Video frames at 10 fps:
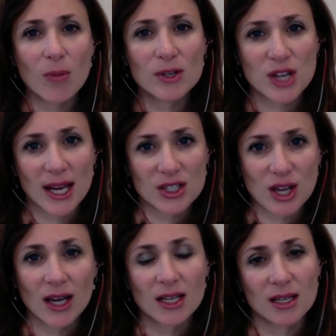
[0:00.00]
much
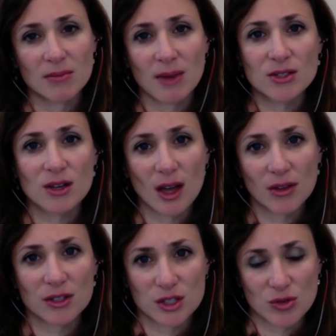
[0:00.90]
anxiety and mental
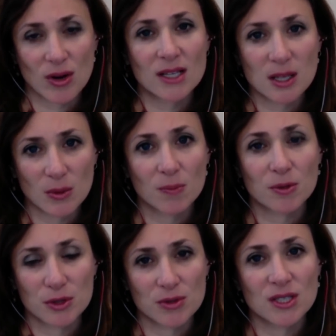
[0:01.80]
health distress they were
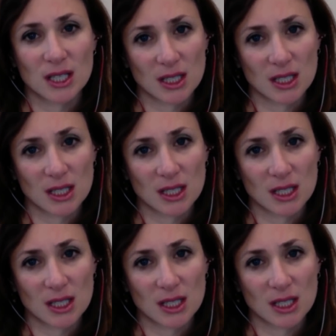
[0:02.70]
producing